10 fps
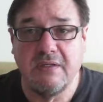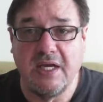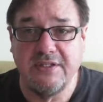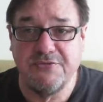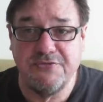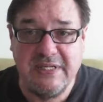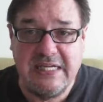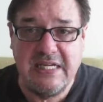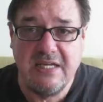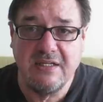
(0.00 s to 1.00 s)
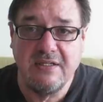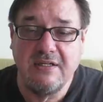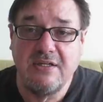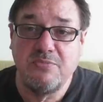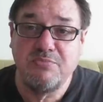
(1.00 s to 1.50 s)
on the fee,
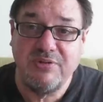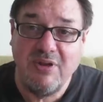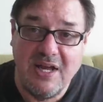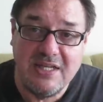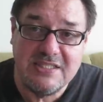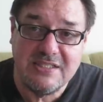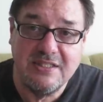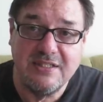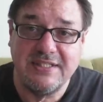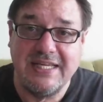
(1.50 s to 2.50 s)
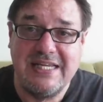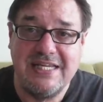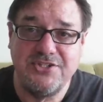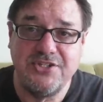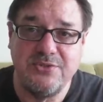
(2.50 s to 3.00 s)
plus they
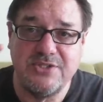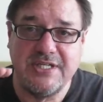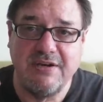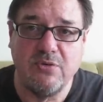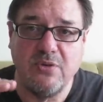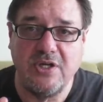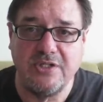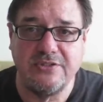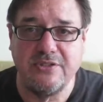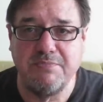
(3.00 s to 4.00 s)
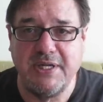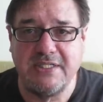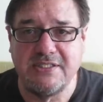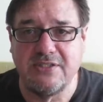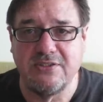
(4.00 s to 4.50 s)
hit you several hundred
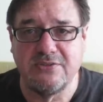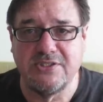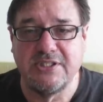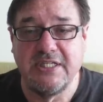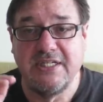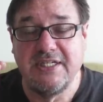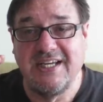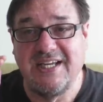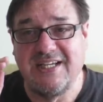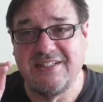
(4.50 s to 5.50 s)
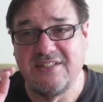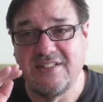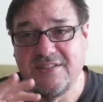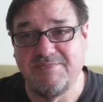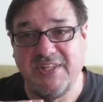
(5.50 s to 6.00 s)
pesos on
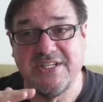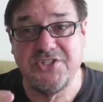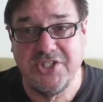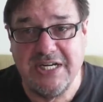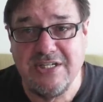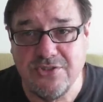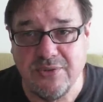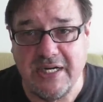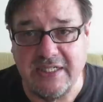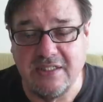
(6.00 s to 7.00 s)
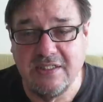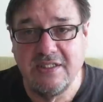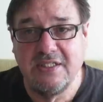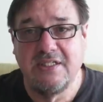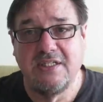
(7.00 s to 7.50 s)
the exchange rate.
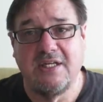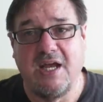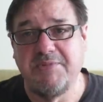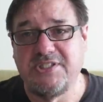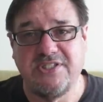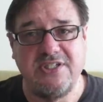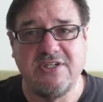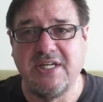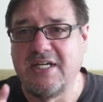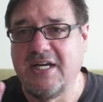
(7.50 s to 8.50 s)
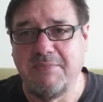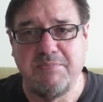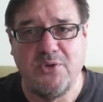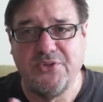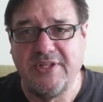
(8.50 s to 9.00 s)
I mean, so you're getting
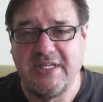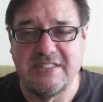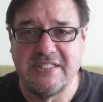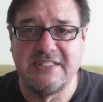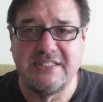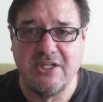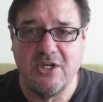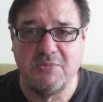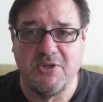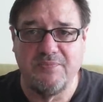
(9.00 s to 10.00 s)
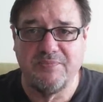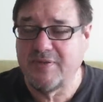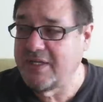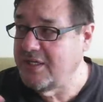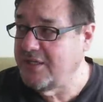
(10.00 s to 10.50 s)
on both ends. It's terrible.
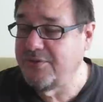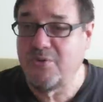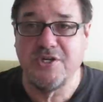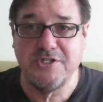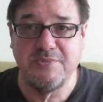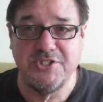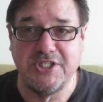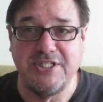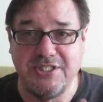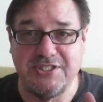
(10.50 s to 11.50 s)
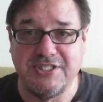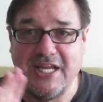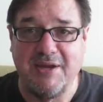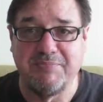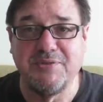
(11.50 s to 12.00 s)
Uh, the washing machine just
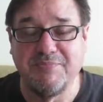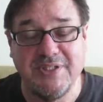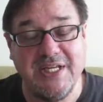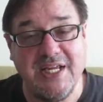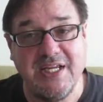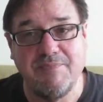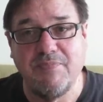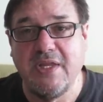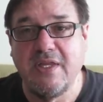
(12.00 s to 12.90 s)
stopped. Yay.